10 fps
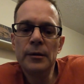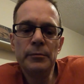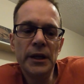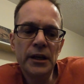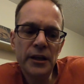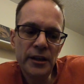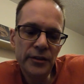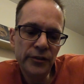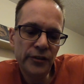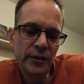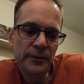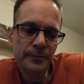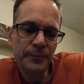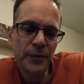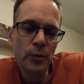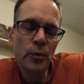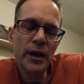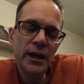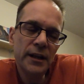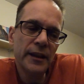because the
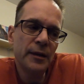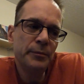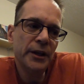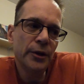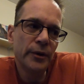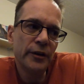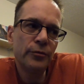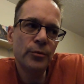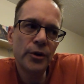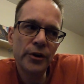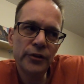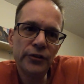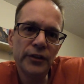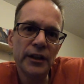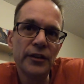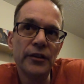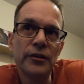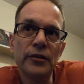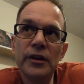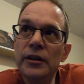way that POF works in
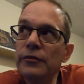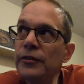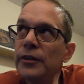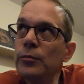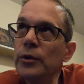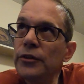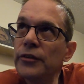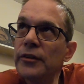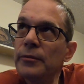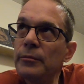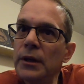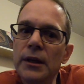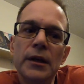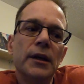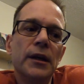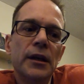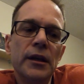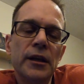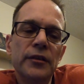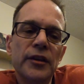their infinite wisdom
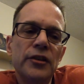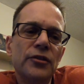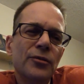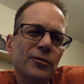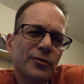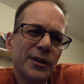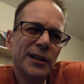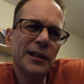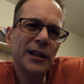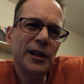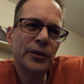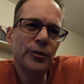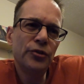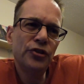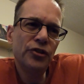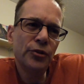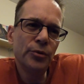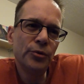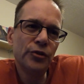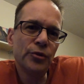is they don't really let you
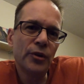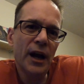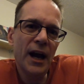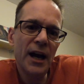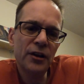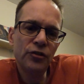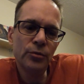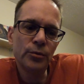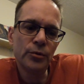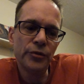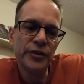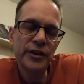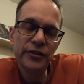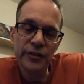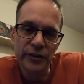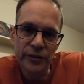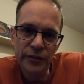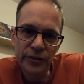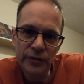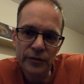choose your actual
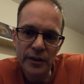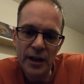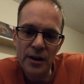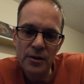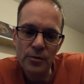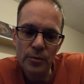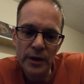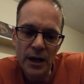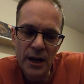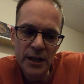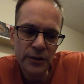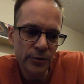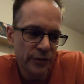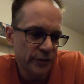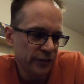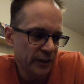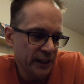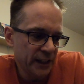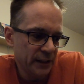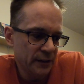distance. Now, when I use the
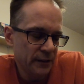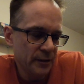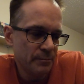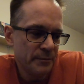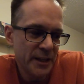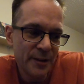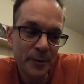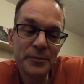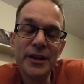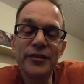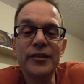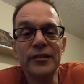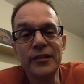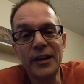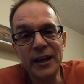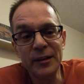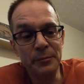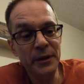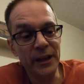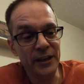site, the minimum distance that I can
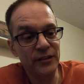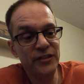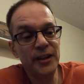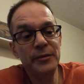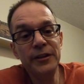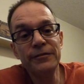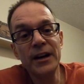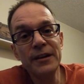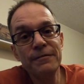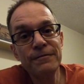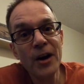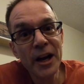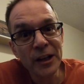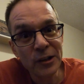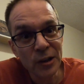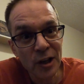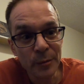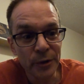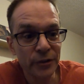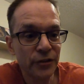pick is 75 fucking
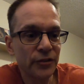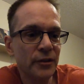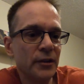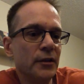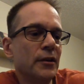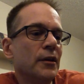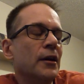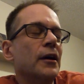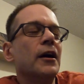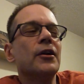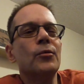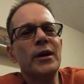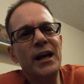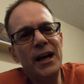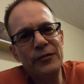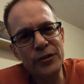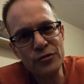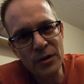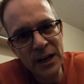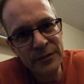kilometers. I don't want to have to
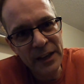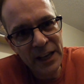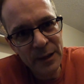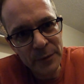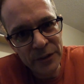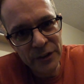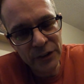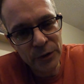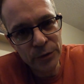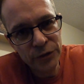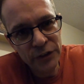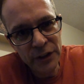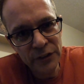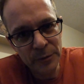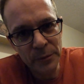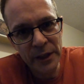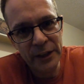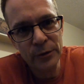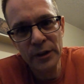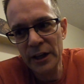drive to Edmonton to go see
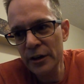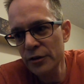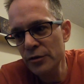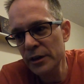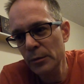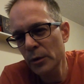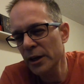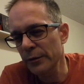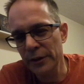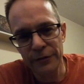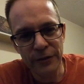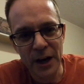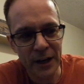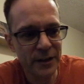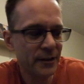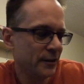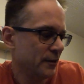somebody or Airdrie, whatever the fuck.